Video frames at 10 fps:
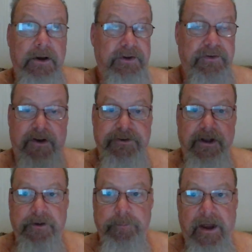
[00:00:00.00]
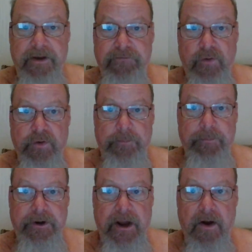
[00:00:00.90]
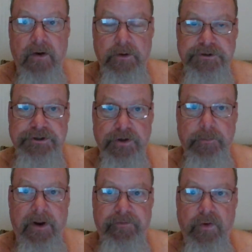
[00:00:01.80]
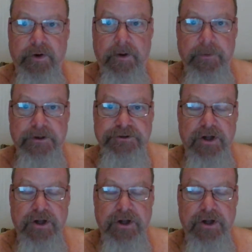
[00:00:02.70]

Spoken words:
because if I send them that phone number now, it's still my phone number,